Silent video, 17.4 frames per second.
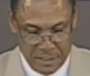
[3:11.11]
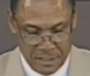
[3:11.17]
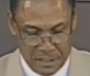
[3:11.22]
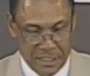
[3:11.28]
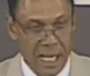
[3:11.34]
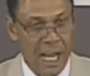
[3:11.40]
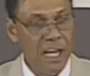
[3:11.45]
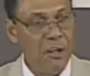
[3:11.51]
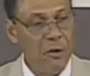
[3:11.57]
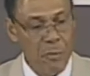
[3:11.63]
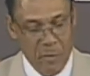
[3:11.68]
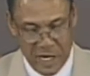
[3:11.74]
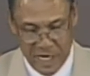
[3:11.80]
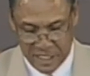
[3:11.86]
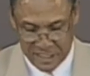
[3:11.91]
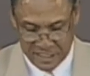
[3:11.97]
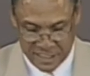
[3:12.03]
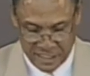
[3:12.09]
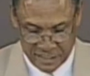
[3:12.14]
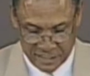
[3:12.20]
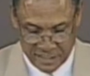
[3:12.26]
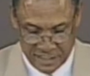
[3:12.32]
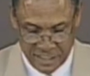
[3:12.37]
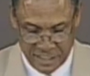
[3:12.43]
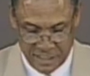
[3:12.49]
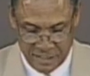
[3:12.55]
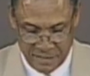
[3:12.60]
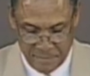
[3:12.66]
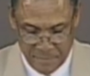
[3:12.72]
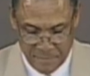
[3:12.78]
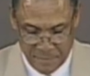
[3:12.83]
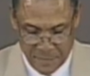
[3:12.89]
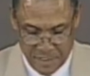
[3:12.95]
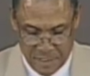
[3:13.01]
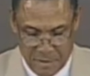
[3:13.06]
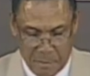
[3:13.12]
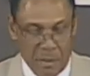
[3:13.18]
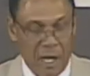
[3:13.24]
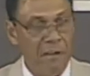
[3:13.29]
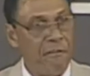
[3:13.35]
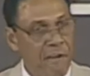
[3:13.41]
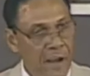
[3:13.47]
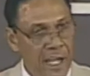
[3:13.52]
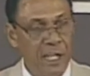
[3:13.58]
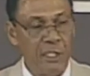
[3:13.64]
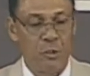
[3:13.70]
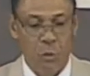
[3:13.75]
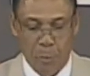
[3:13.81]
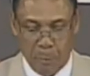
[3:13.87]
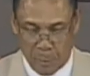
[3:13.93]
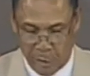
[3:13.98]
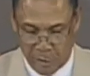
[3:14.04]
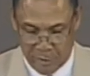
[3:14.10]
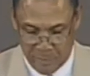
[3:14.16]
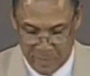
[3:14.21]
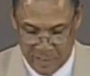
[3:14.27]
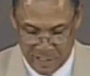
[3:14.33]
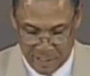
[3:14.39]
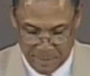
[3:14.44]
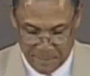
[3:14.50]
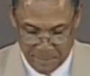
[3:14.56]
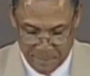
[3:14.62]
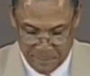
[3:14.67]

signed me at 16, my father supported me.